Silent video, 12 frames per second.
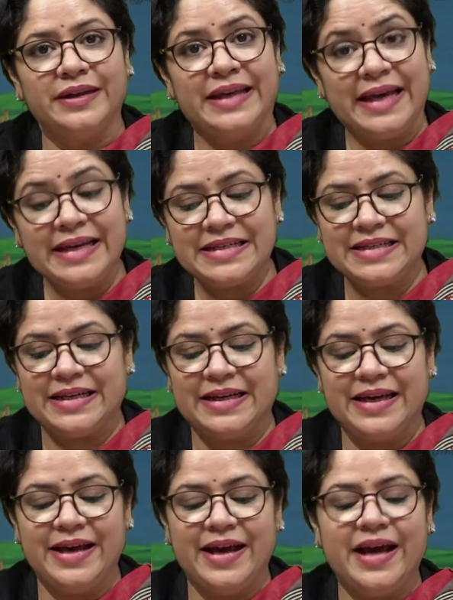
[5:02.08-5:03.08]
Goethe
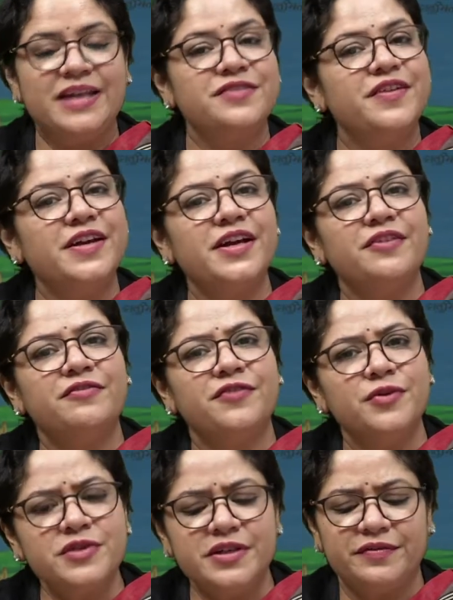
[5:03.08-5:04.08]
has very
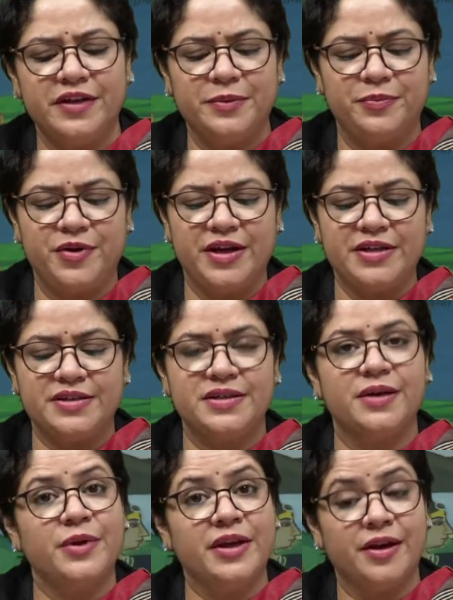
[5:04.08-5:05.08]
effusively praised
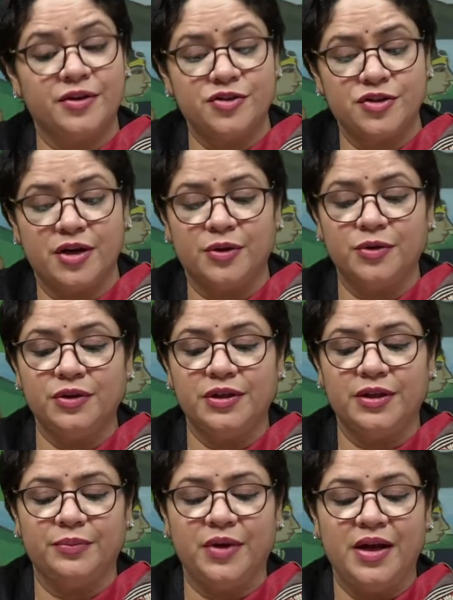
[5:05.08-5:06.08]
Abhigyan
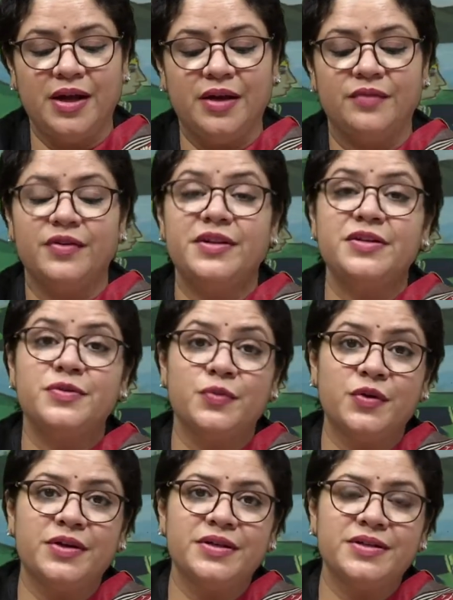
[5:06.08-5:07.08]
Shakuntalam with his
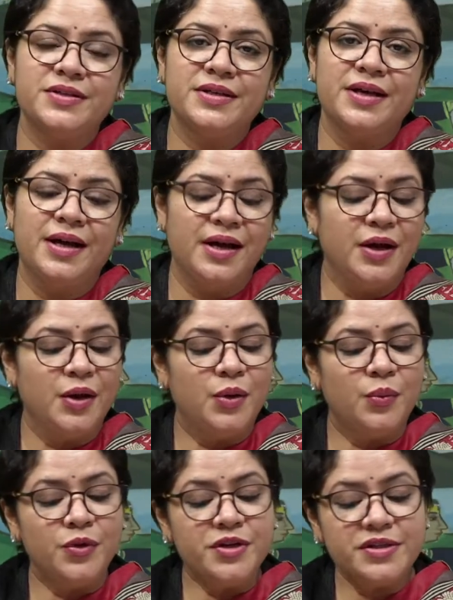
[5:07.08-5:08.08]
words,
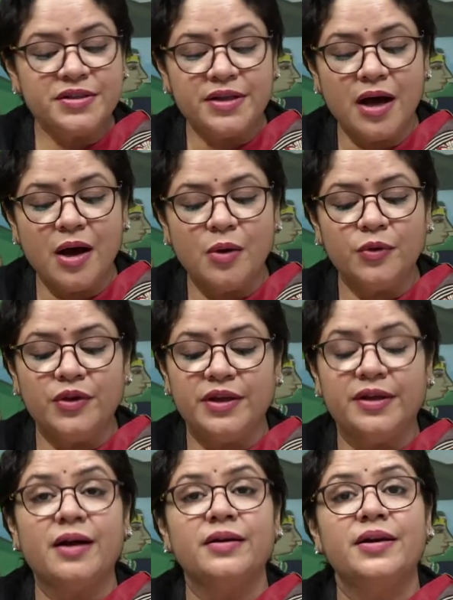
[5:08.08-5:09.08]
Wouldest thou the
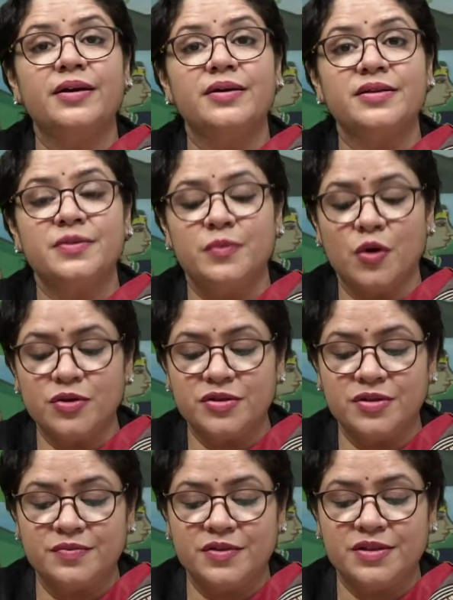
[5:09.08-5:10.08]
young year's
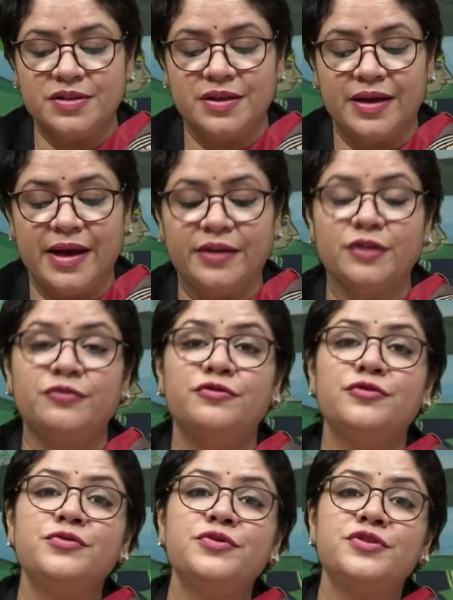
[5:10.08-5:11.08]
blossoms and the
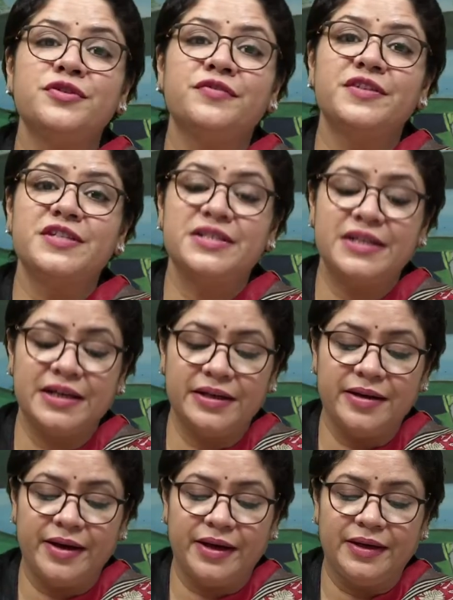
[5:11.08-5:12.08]
fruits of its
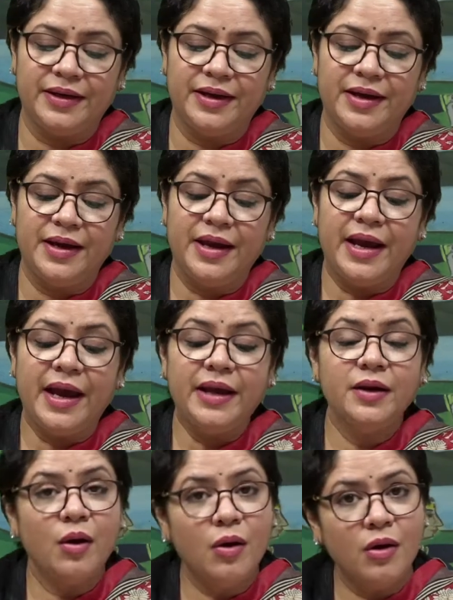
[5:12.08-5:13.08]
decline
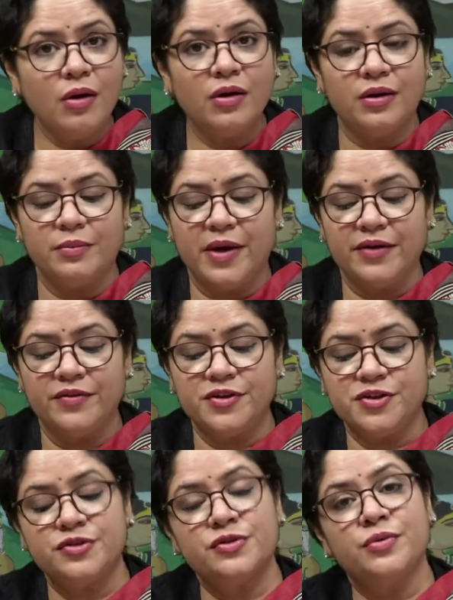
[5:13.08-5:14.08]
and all by
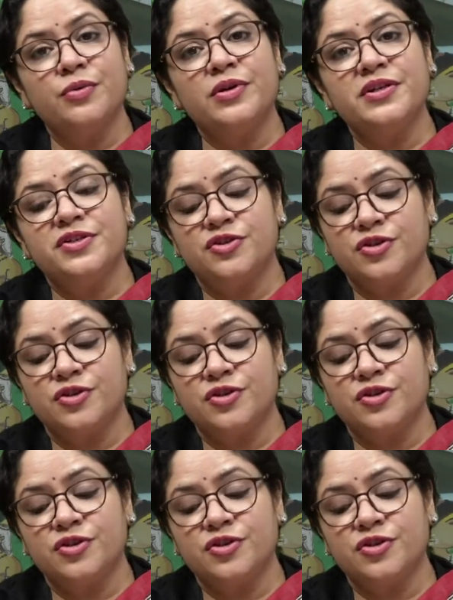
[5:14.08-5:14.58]
which soul is